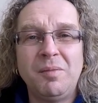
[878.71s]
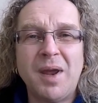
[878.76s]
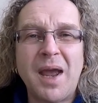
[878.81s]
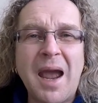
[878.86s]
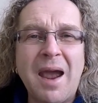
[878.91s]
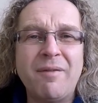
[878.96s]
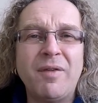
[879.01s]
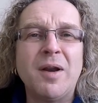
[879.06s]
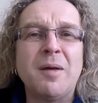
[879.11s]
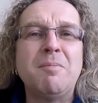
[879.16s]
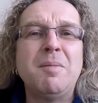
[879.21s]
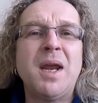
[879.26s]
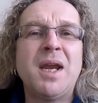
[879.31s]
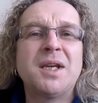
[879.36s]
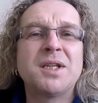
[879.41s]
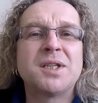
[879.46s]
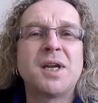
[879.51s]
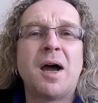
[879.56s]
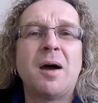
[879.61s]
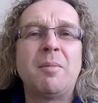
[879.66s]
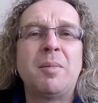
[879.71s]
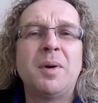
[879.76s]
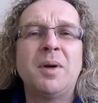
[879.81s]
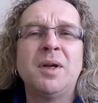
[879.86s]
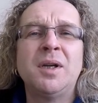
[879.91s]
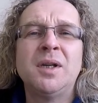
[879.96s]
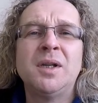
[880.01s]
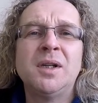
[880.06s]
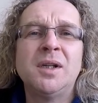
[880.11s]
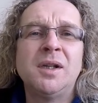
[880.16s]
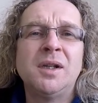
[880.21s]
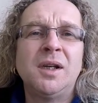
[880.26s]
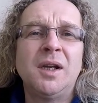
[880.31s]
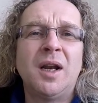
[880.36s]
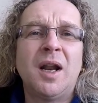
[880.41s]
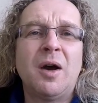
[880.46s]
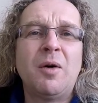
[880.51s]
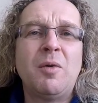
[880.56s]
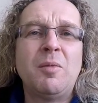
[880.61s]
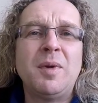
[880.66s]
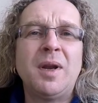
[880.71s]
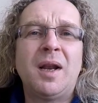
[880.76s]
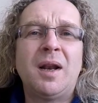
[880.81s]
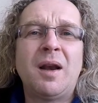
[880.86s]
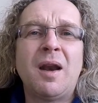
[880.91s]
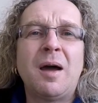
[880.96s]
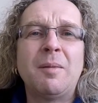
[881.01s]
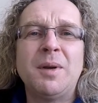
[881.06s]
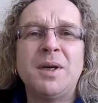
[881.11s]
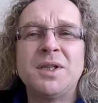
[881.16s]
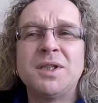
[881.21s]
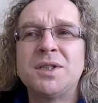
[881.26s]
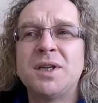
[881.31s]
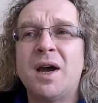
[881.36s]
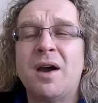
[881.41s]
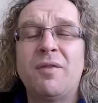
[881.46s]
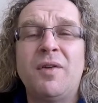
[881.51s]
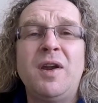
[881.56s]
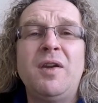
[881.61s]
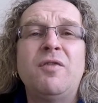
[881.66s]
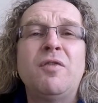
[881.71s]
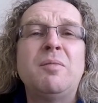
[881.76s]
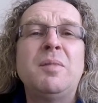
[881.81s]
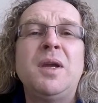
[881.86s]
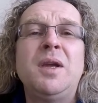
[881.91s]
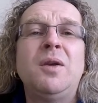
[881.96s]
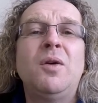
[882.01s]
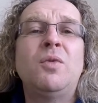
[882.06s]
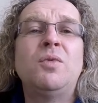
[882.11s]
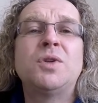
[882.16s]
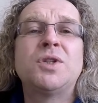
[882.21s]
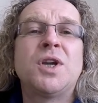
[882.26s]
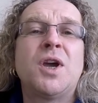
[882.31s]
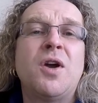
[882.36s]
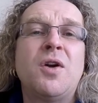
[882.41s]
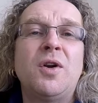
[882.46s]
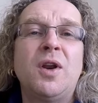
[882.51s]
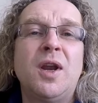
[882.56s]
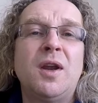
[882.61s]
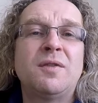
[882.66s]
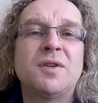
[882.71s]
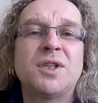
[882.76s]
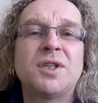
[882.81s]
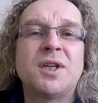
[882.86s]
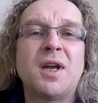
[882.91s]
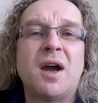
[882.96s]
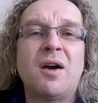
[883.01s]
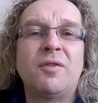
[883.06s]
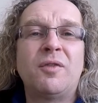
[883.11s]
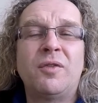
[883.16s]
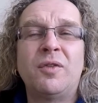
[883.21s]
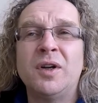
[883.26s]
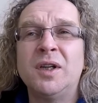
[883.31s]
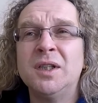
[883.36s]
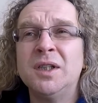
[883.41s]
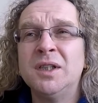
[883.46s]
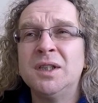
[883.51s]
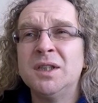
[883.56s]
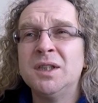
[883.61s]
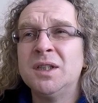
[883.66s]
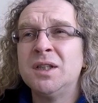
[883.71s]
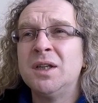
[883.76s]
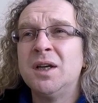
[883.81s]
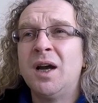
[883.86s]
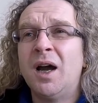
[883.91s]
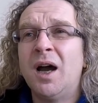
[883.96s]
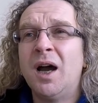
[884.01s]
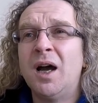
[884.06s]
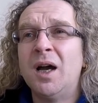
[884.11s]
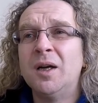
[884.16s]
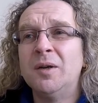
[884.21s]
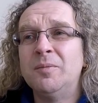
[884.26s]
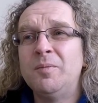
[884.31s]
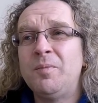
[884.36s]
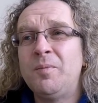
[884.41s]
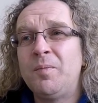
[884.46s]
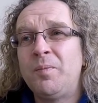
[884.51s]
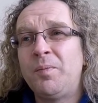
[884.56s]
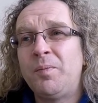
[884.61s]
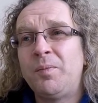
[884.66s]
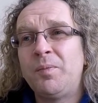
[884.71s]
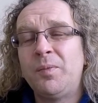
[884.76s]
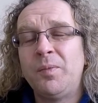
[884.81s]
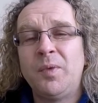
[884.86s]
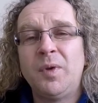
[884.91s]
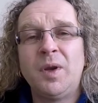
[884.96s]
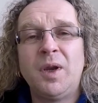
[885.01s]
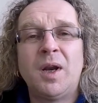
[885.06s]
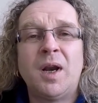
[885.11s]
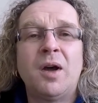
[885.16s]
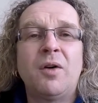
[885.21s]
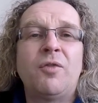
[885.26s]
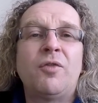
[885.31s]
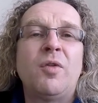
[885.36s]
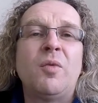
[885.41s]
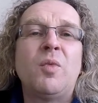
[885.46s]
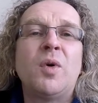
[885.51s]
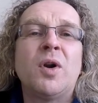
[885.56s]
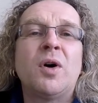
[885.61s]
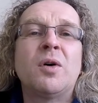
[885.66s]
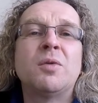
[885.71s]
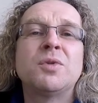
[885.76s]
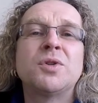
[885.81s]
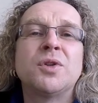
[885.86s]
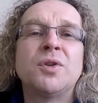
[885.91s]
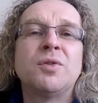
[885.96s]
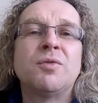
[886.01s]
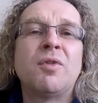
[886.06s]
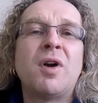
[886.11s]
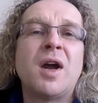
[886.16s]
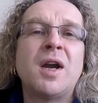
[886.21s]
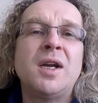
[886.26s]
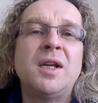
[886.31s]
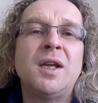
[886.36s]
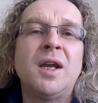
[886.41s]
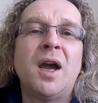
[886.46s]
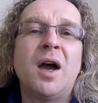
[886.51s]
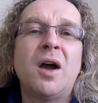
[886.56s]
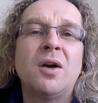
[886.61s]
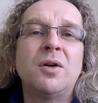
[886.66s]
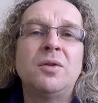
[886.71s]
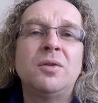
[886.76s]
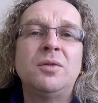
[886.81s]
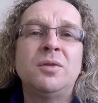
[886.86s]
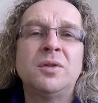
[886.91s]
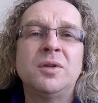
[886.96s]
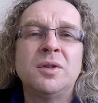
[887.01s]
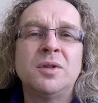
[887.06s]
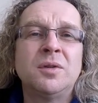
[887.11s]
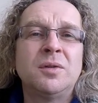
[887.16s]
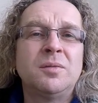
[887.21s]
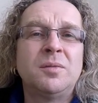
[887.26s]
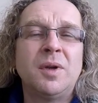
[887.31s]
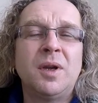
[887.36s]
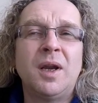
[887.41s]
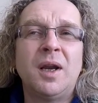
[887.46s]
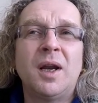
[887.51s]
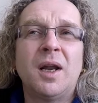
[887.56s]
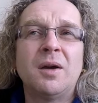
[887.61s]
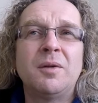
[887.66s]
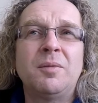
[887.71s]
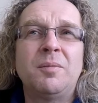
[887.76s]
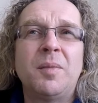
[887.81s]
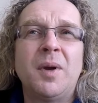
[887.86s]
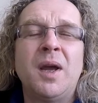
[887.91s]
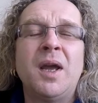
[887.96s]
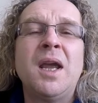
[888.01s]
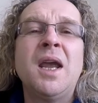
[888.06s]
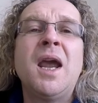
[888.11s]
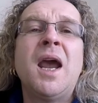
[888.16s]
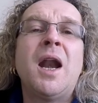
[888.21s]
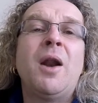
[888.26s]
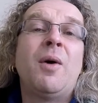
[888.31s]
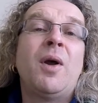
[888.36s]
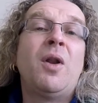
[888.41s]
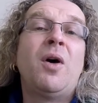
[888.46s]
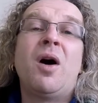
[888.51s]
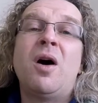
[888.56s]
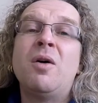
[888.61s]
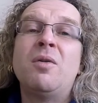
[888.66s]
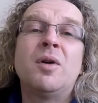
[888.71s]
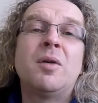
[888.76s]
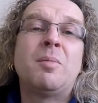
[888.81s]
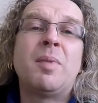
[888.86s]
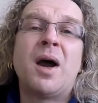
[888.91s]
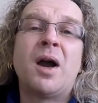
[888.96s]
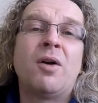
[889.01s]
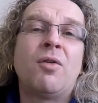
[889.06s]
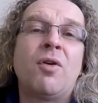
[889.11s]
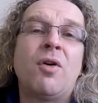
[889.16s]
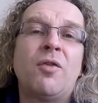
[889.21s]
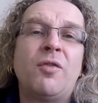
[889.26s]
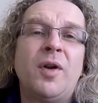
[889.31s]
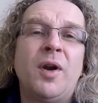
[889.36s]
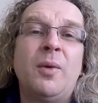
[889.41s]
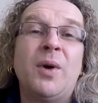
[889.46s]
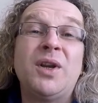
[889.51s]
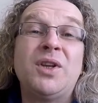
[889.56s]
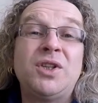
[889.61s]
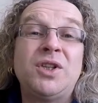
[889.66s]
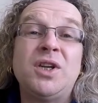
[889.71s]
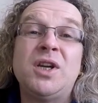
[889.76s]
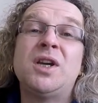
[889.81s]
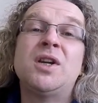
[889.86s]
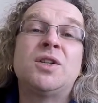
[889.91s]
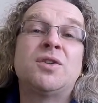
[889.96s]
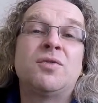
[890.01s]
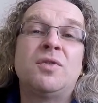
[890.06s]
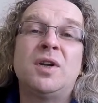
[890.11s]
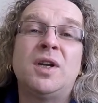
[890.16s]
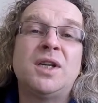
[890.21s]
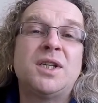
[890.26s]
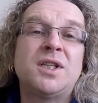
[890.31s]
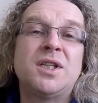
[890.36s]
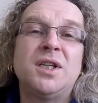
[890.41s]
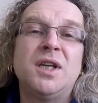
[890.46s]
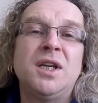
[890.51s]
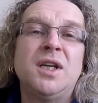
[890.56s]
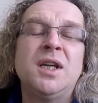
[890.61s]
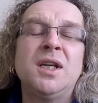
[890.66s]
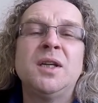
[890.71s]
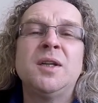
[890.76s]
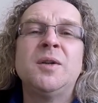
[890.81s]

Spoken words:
having a mix up, you know, with me clubby stuff, even me alternative stuff, you know, from when I was on the radio, you know. But anyway, look, I'm going to bugger off. Anyway, cheers for listening.